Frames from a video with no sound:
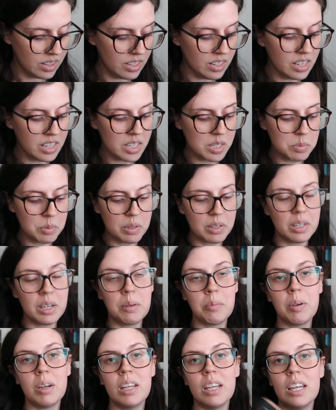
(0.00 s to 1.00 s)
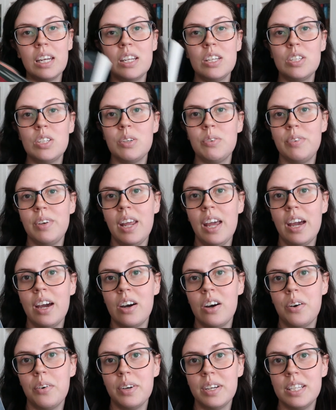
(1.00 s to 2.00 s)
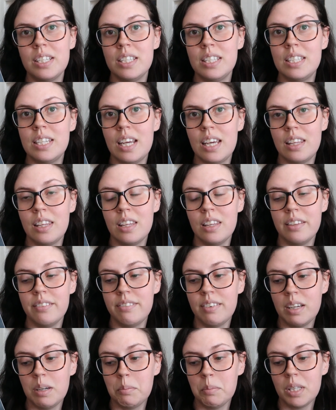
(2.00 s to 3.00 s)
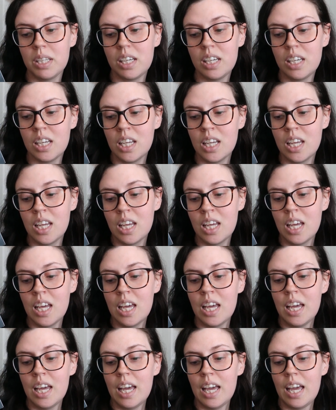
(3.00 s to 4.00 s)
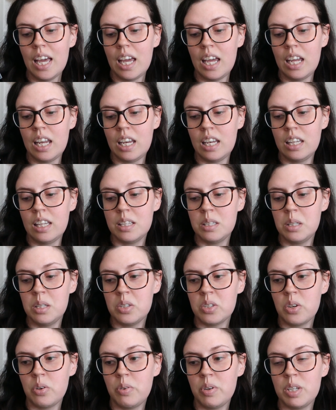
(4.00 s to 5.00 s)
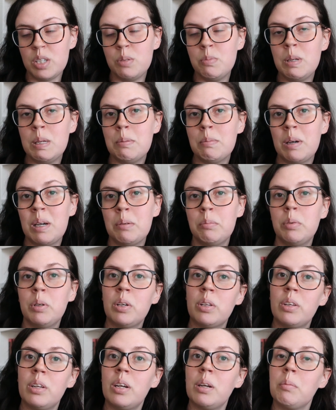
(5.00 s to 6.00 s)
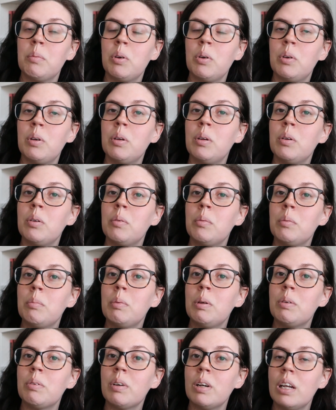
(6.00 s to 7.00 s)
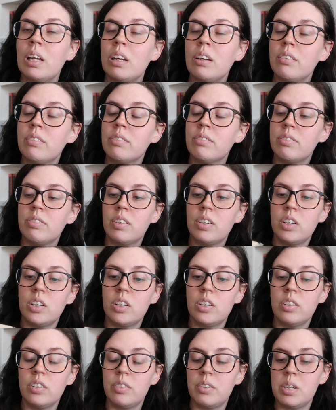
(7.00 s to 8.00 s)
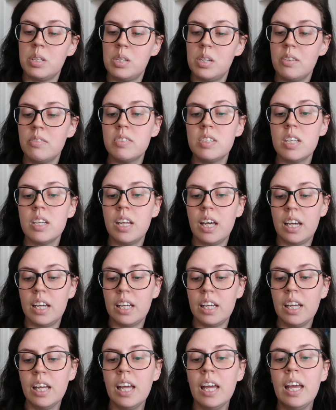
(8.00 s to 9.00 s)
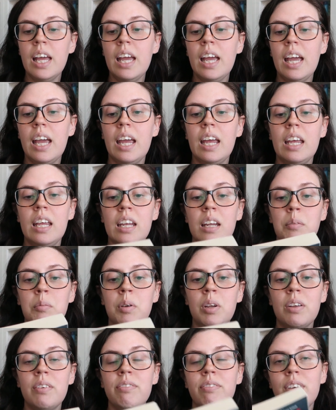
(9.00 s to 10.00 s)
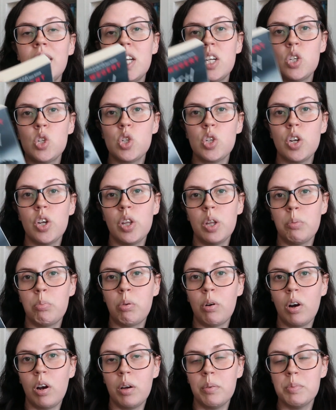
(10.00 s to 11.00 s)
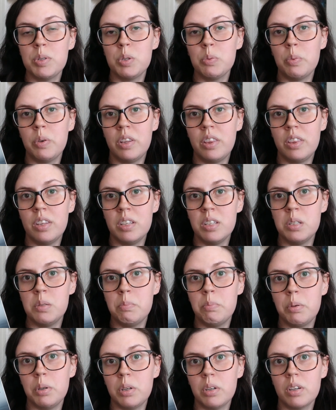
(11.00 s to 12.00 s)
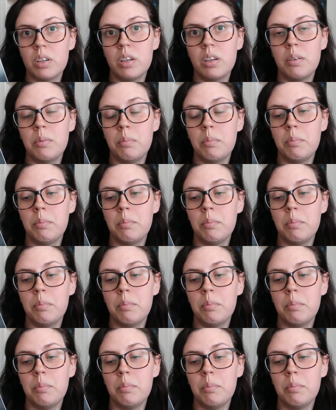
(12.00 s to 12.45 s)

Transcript: The next book that I'm going to get into now is Death in the Family. And this is going to be my book that I'm going to be reading for the rest of today. And I'm going to finish the prompts with this book